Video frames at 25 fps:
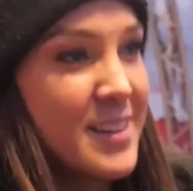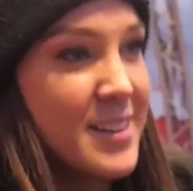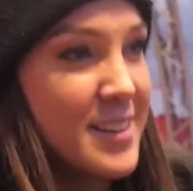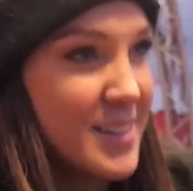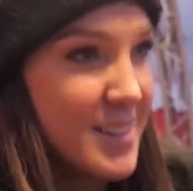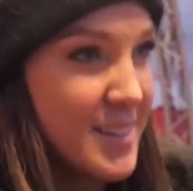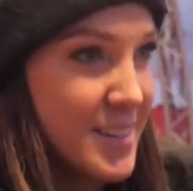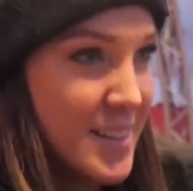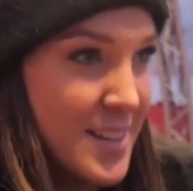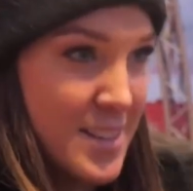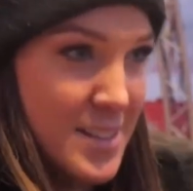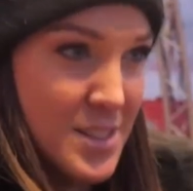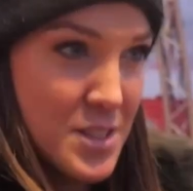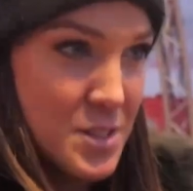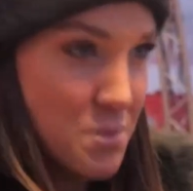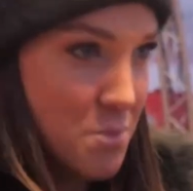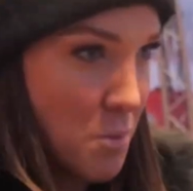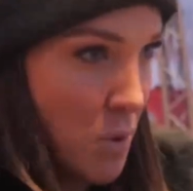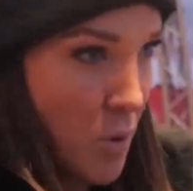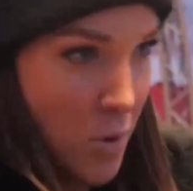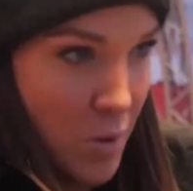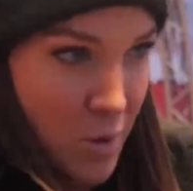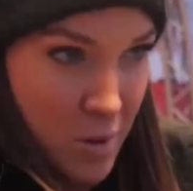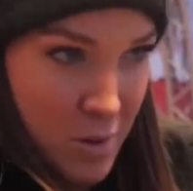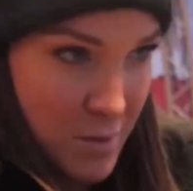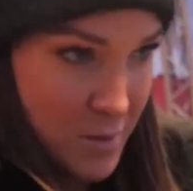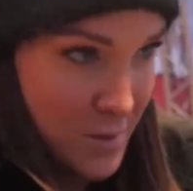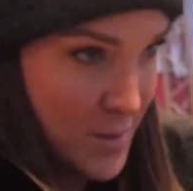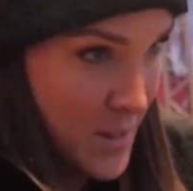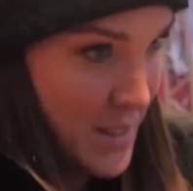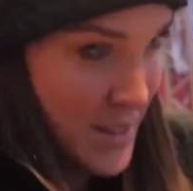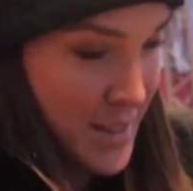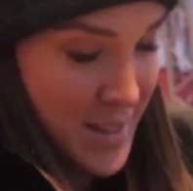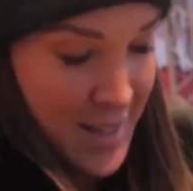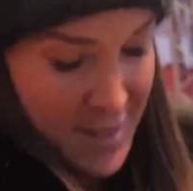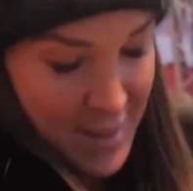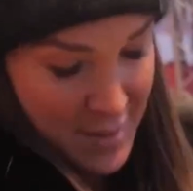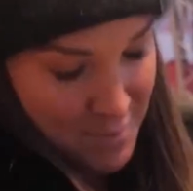and small
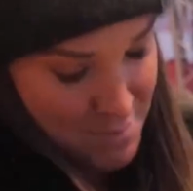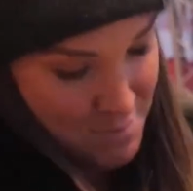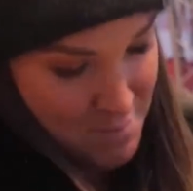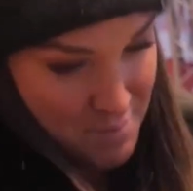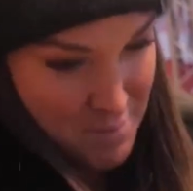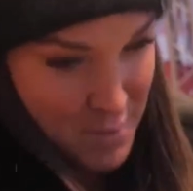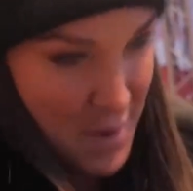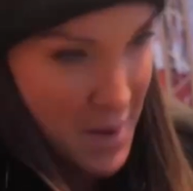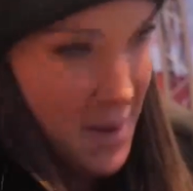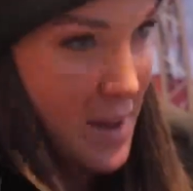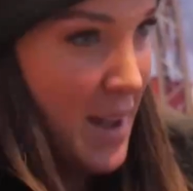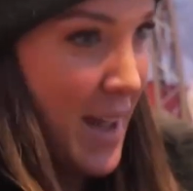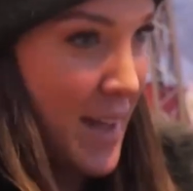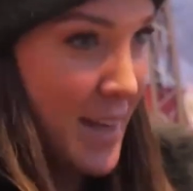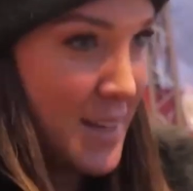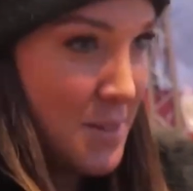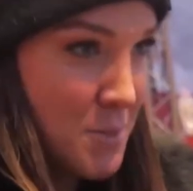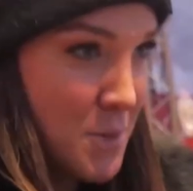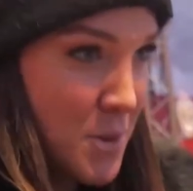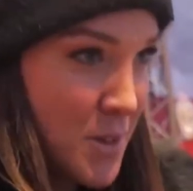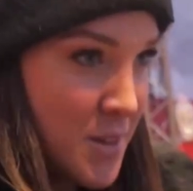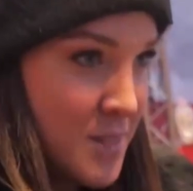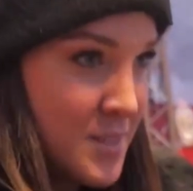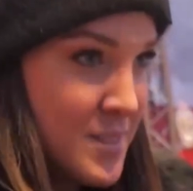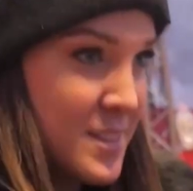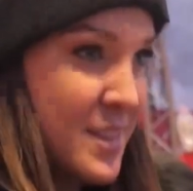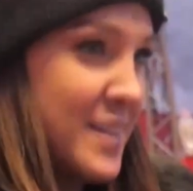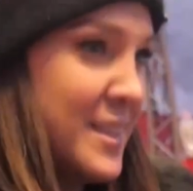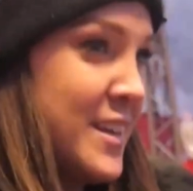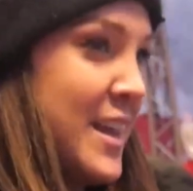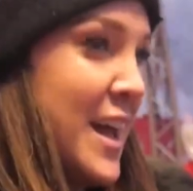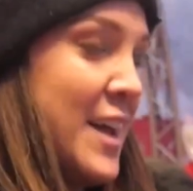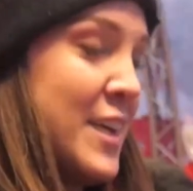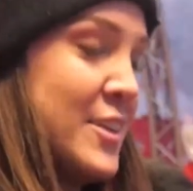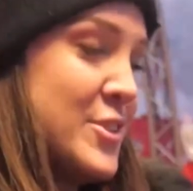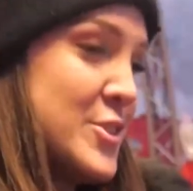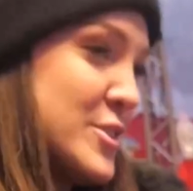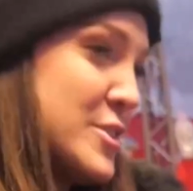big animals, and
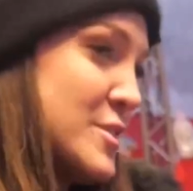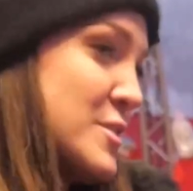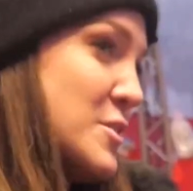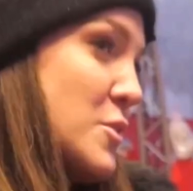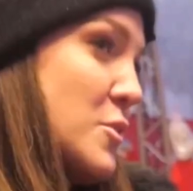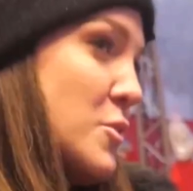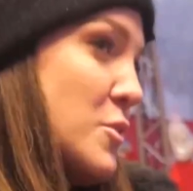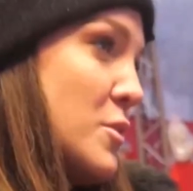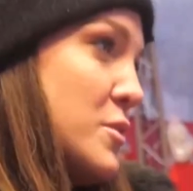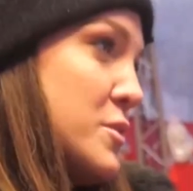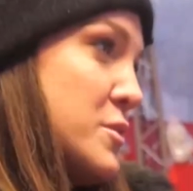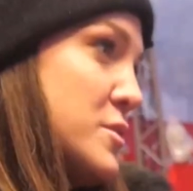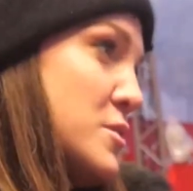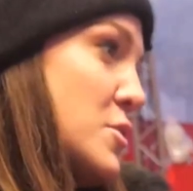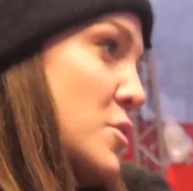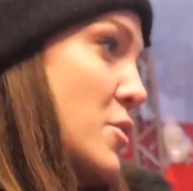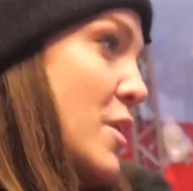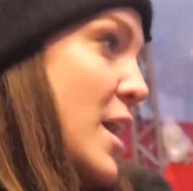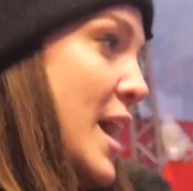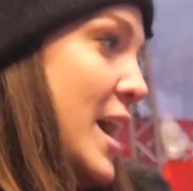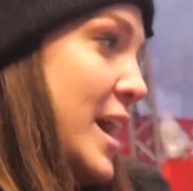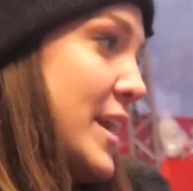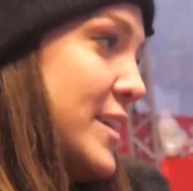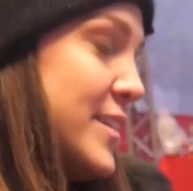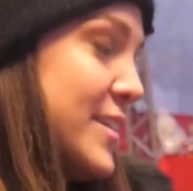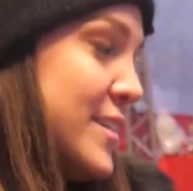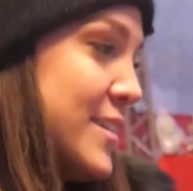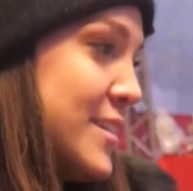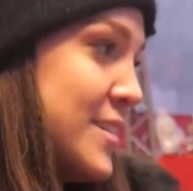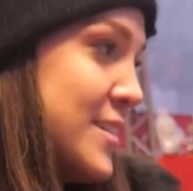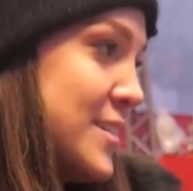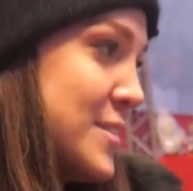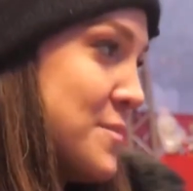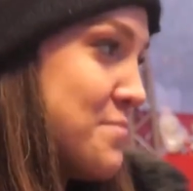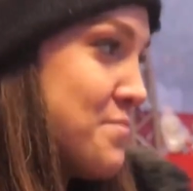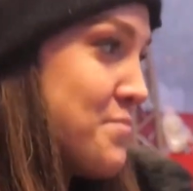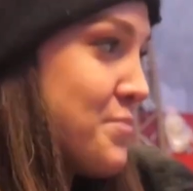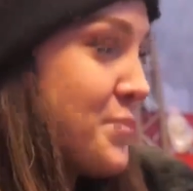I just also had
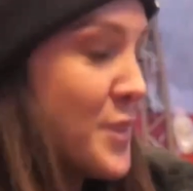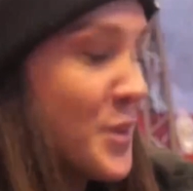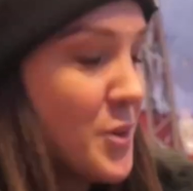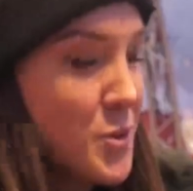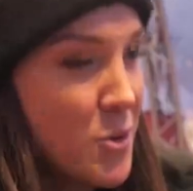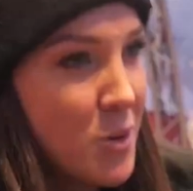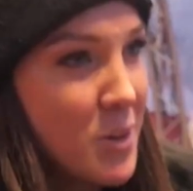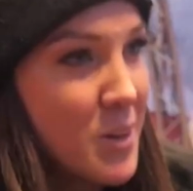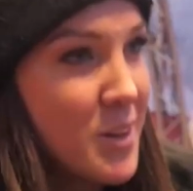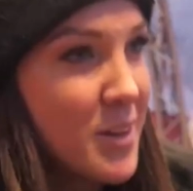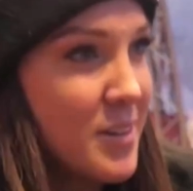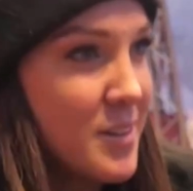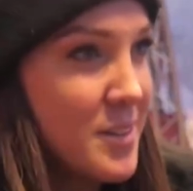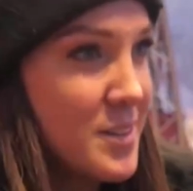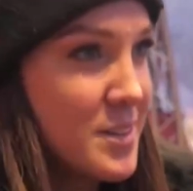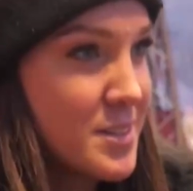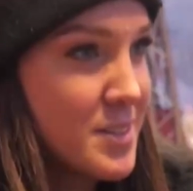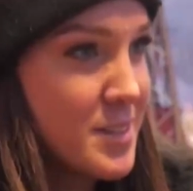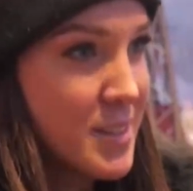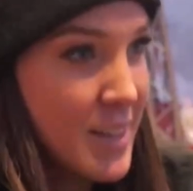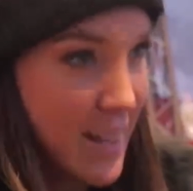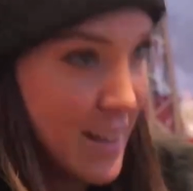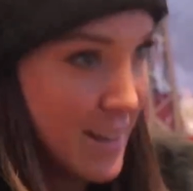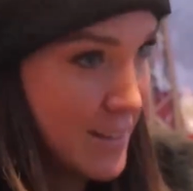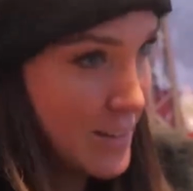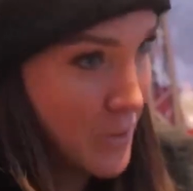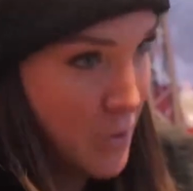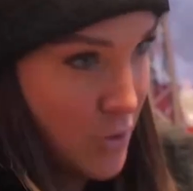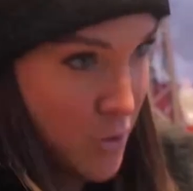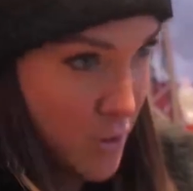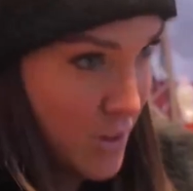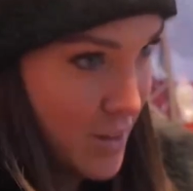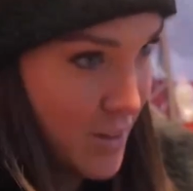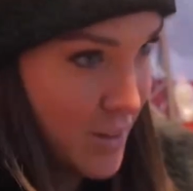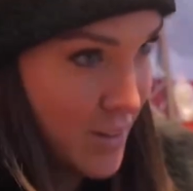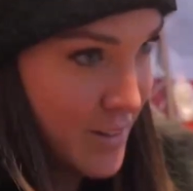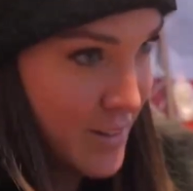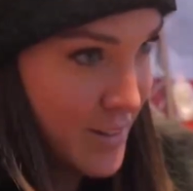a roller, skate
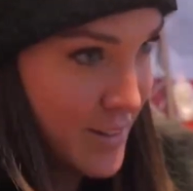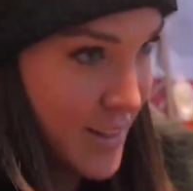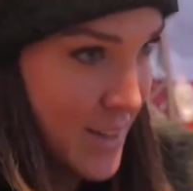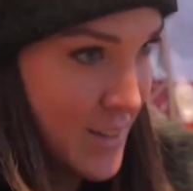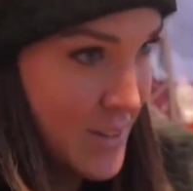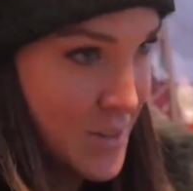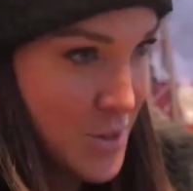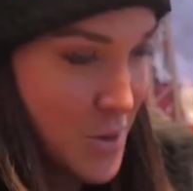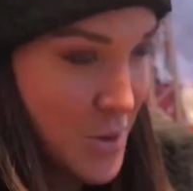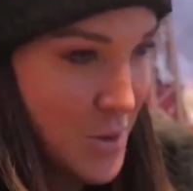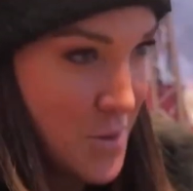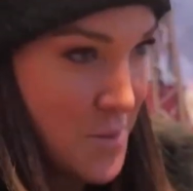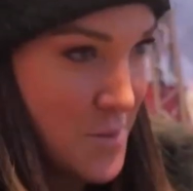roller, that's